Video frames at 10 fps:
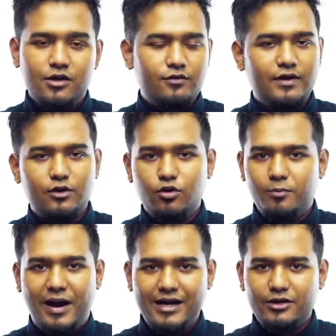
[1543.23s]
you will go
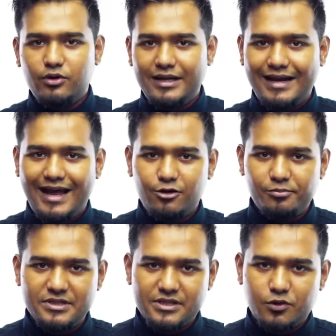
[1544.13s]
buy 20 lakh
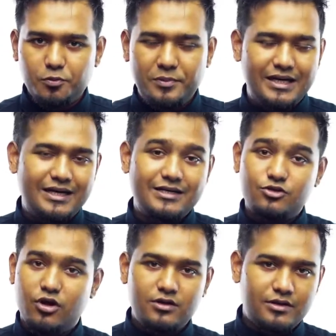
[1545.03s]
rupees equipment. It is
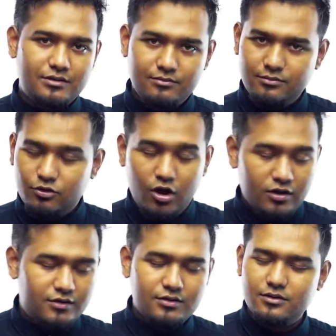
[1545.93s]
not
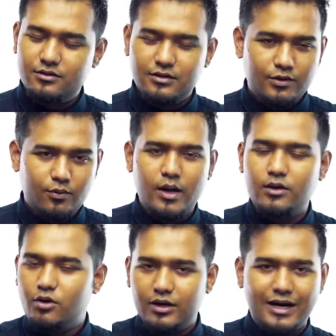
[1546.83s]
required,
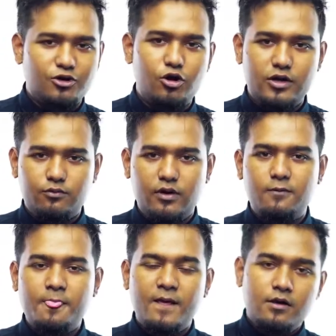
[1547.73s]
not at all required.
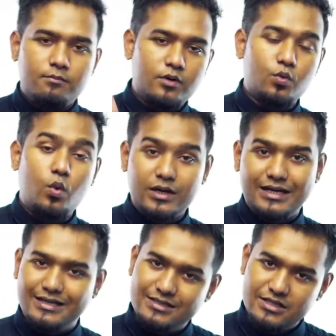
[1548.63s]
But what
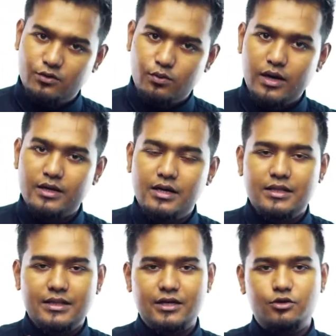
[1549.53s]
is required,
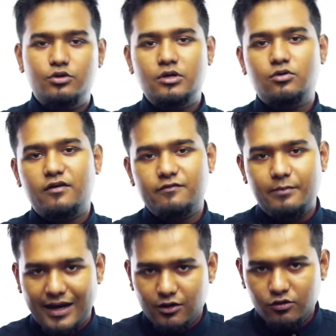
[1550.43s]
that you need to have
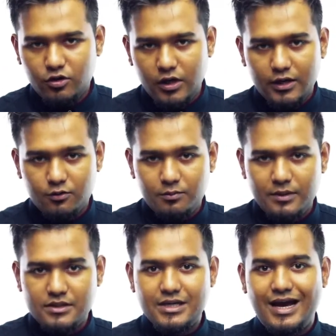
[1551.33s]
backup
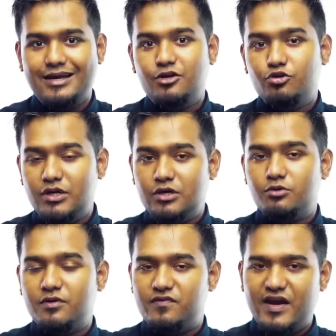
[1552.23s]
equipments, and you need to
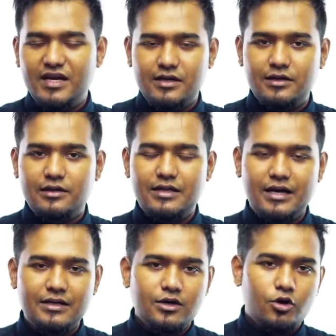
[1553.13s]
be very clear
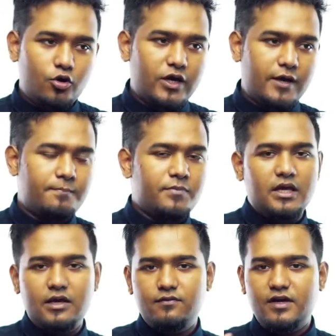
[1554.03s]
that, okay,
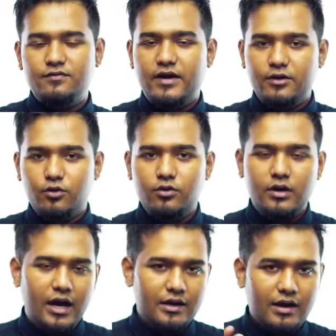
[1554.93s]
even if I go
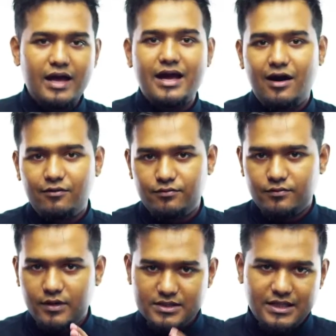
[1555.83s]
and I have
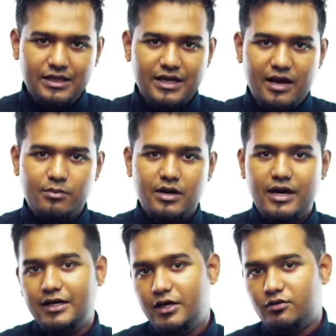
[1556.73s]
a single camera, I
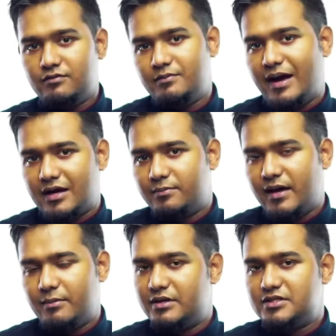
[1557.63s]
need to have a backup
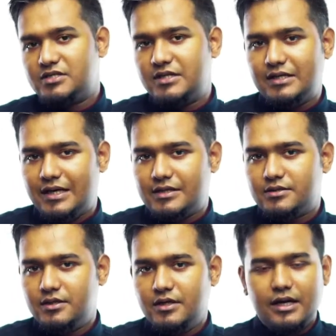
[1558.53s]
camera just in case.
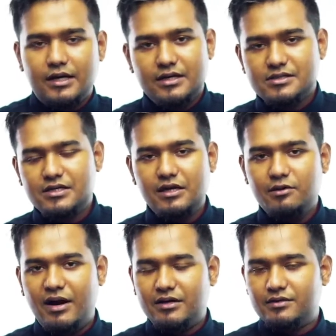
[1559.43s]
It doesn't really
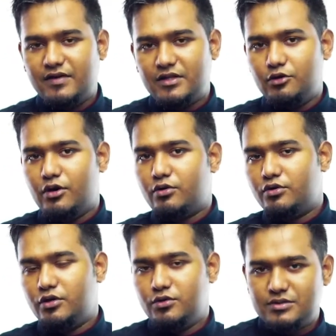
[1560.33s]
matter whether you are going to
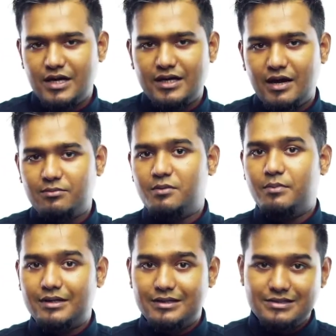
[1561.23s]
use that camera,
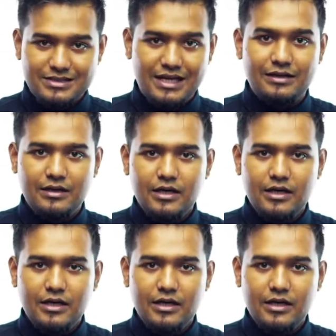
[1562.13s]
but still,